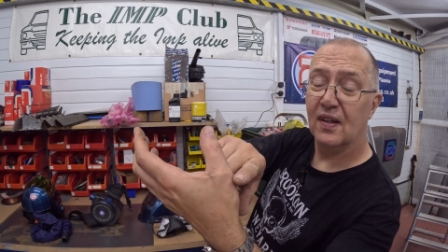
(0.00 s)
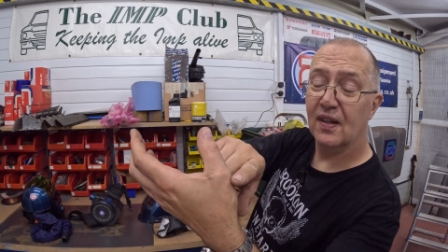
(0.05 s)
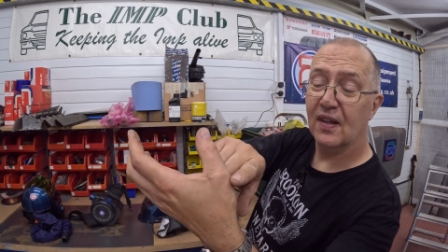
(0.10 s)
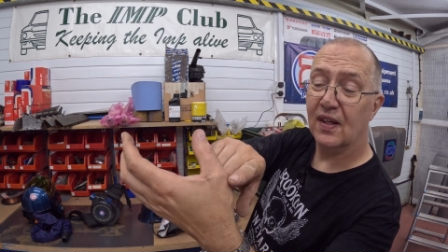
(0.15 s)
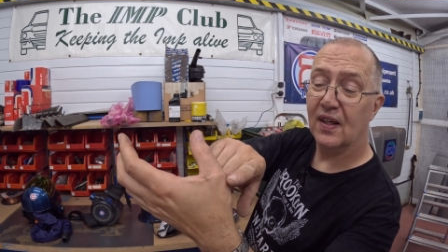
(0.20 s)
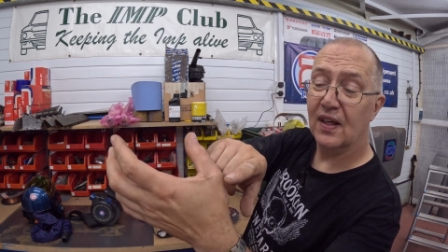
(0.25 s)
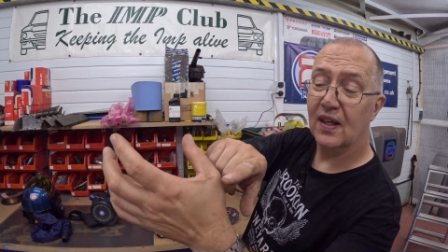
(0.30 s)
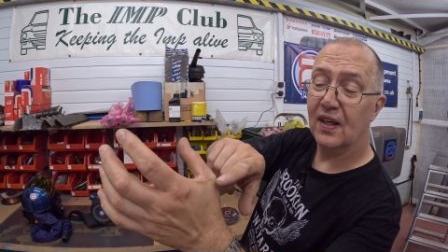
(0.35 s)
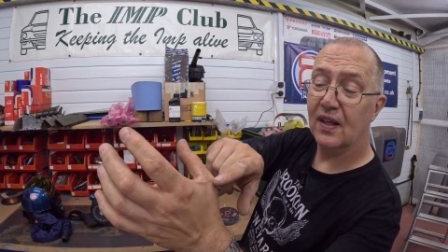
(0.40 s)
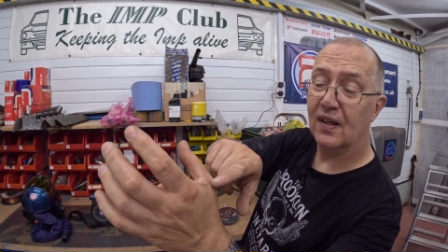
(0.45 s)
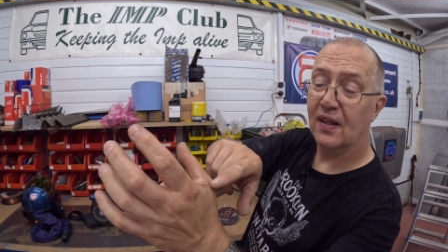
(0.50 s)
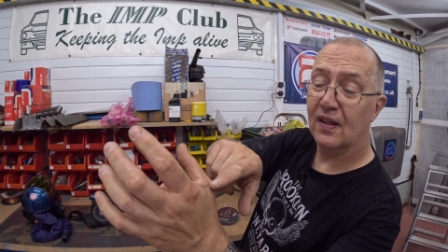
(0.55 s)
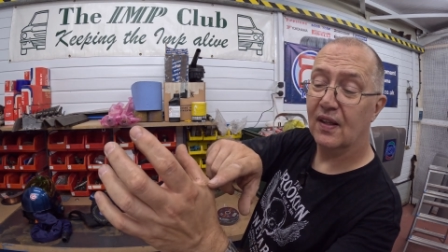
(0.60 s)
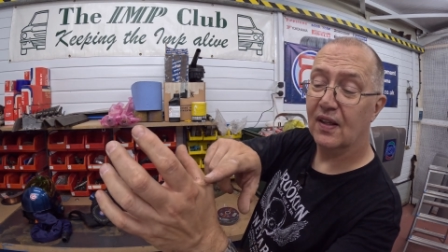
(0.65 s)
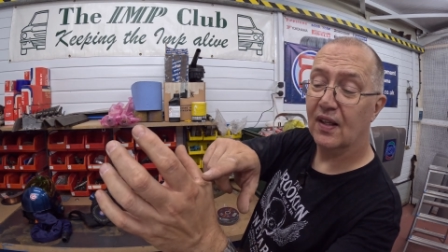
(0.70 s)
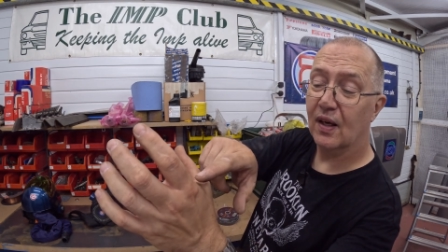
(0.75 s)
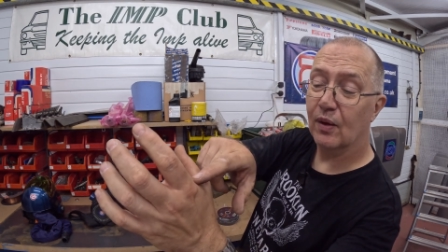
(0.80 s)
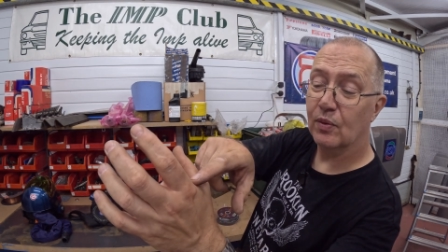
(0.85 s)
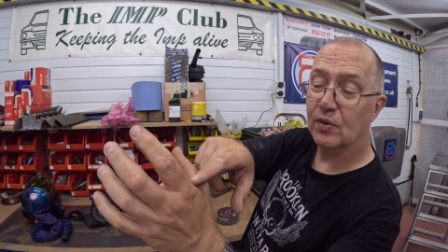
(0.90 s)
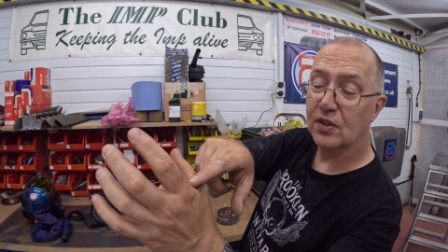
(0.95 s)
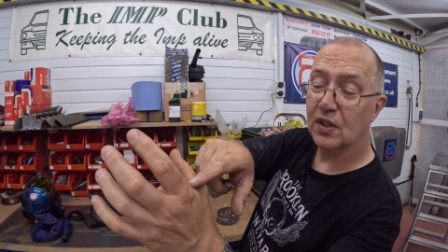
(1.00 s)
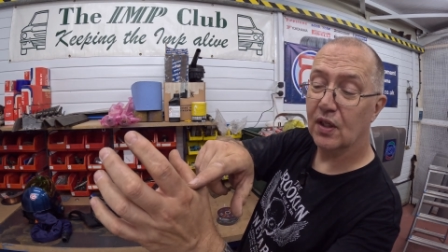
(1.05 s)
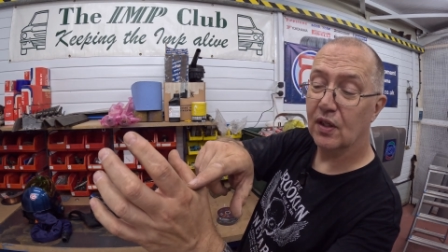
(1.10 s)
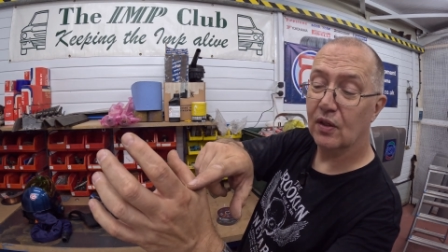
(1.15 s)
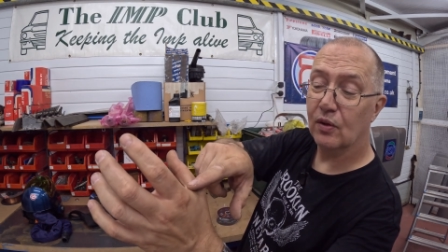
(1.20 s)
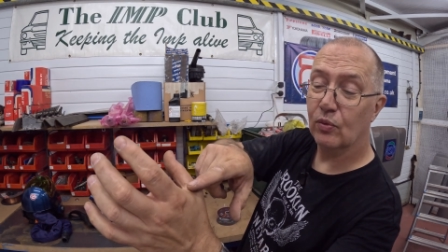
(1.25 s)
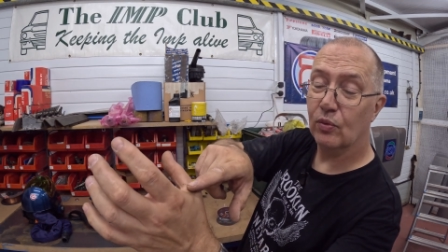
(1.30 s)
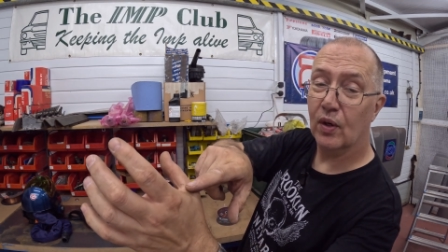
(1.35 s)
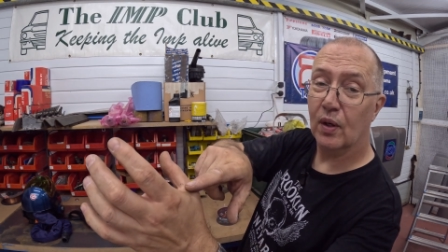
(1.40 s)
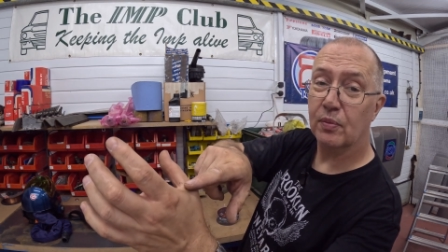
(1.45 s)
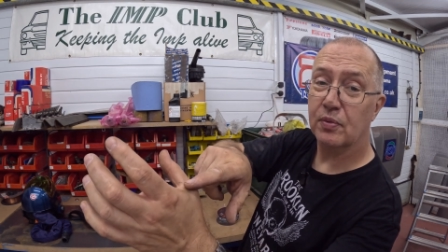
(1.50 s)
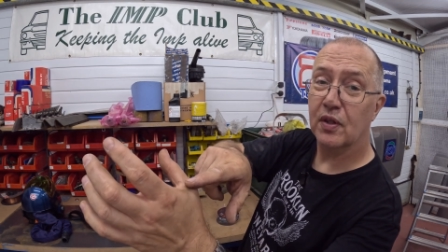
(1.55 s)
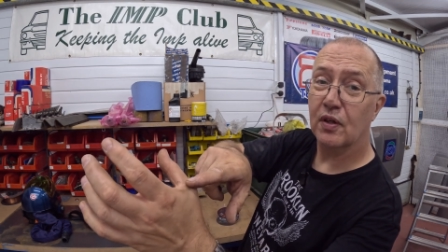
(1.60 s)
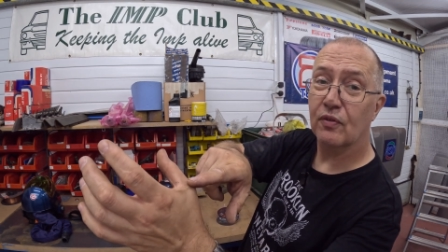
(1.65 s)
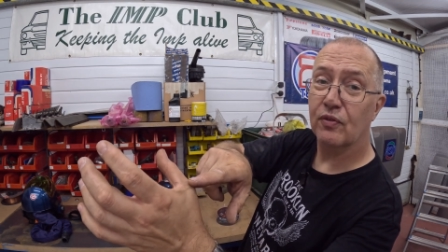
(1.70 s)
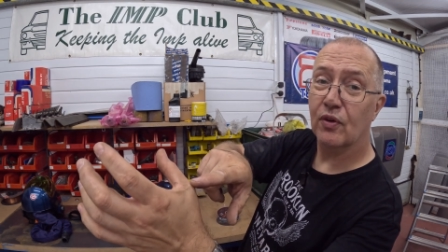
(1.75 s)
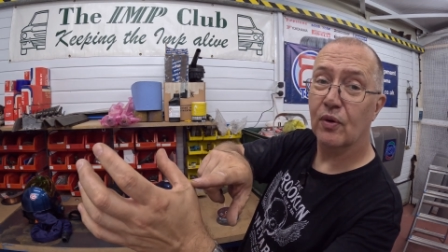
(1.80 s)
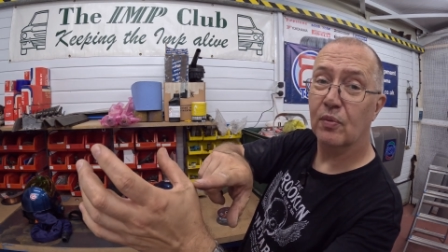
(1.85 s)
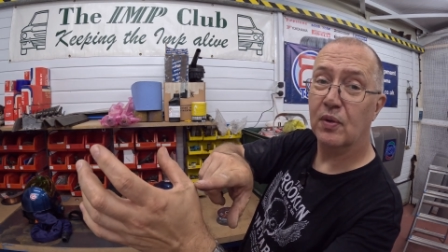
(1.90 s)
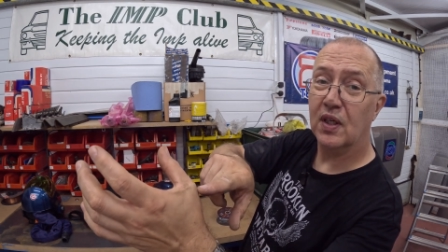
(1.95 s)
that was it. I ripped it
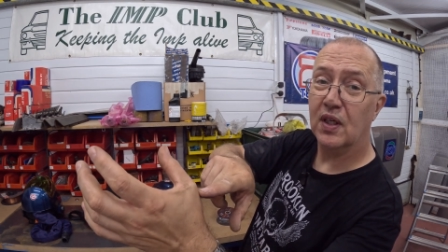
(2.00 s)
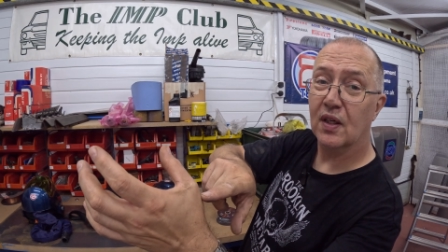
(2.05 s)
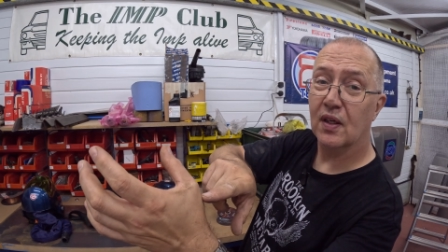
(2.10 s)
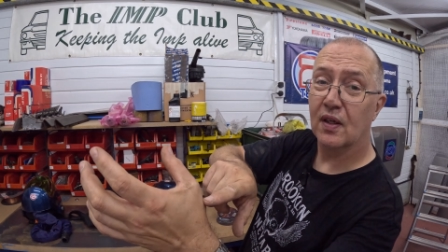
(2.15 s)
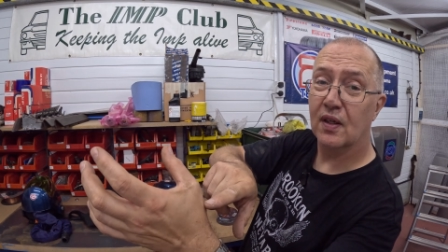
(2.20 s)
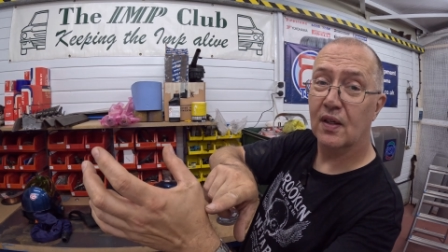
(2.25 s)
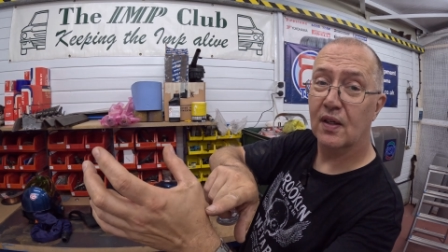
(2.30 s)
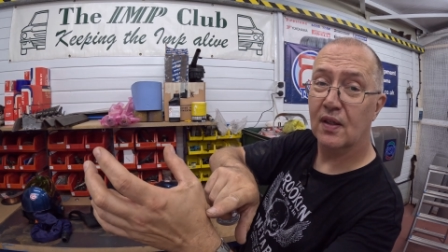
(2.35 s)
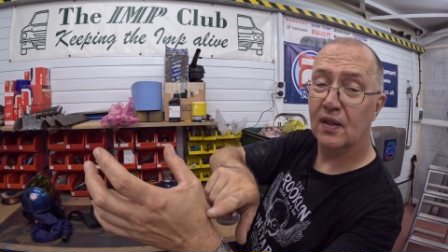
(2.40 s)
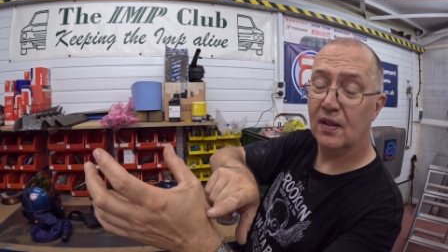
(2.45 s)
from here